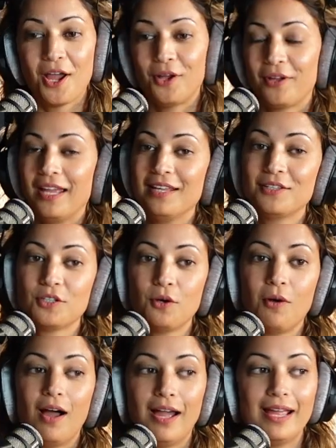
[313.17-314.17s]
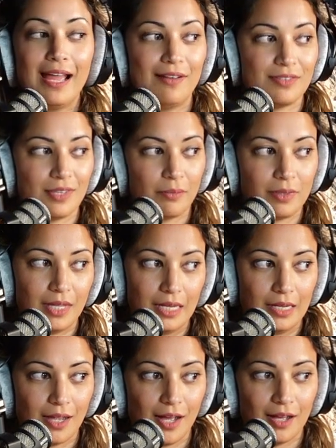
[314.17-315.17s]
Okay, so I have
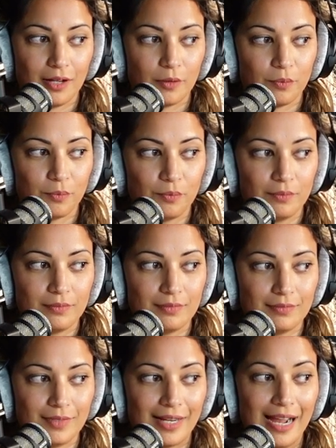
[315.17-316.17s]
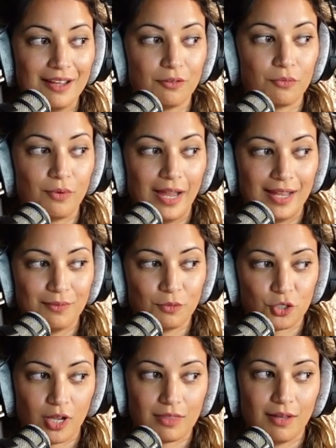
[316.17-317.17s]
something um, that I read,
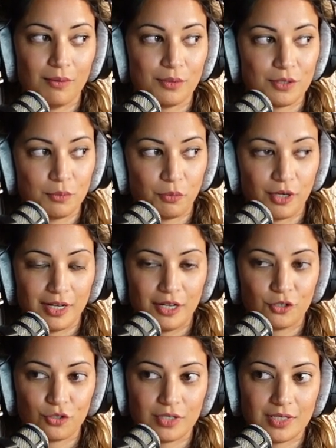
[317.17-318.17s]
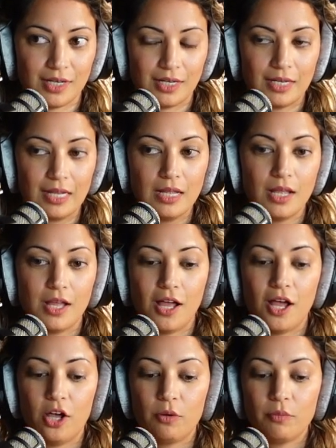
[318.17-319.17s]
which I thought was pretty interesting.
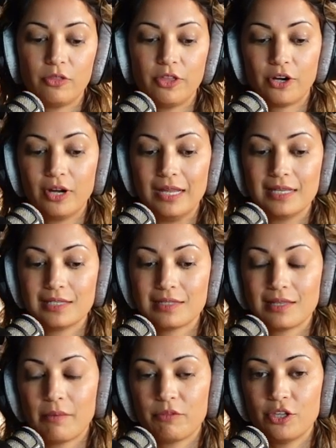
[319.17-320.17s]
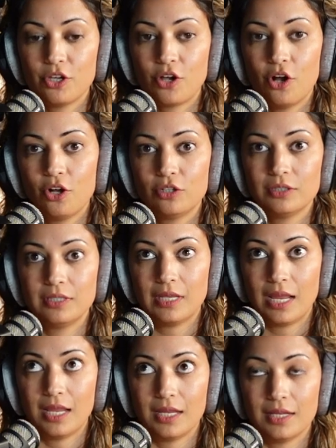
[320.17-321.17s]
Um, there is something called
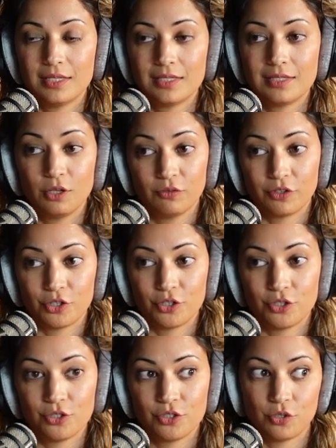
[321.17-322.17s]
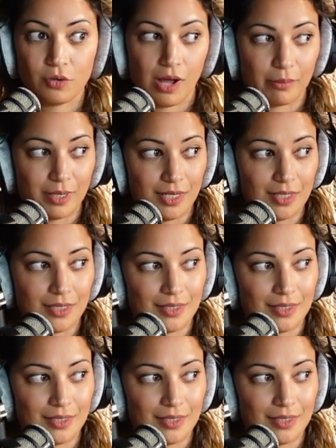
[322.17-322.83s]
a silver tsunami.